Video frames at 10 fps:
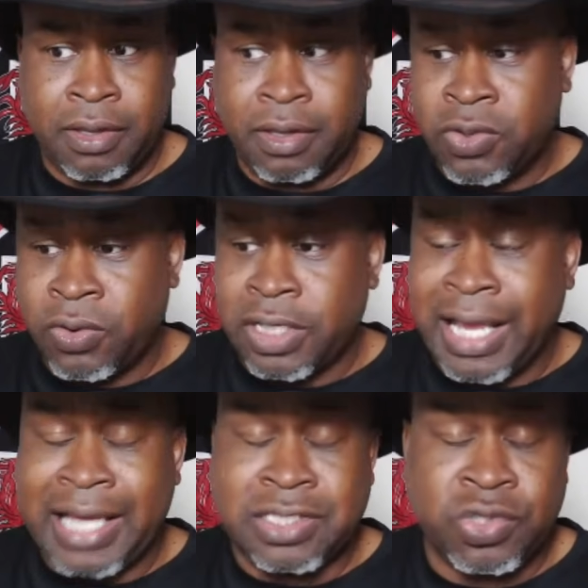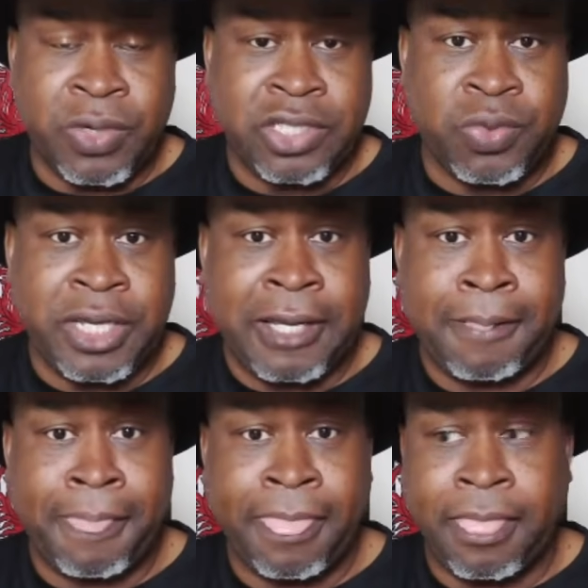during the class of
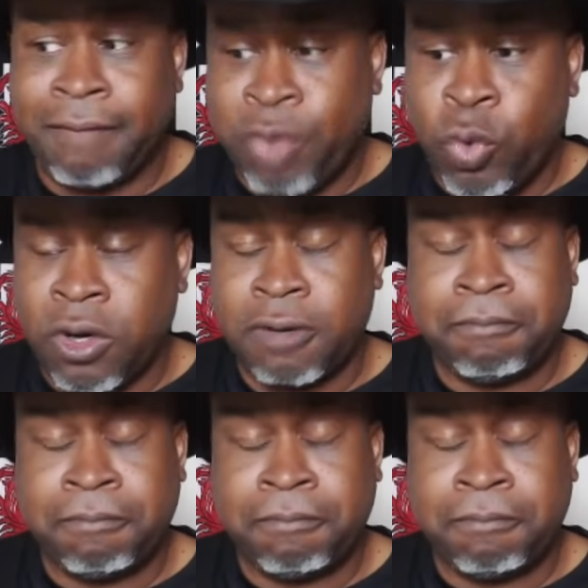2024.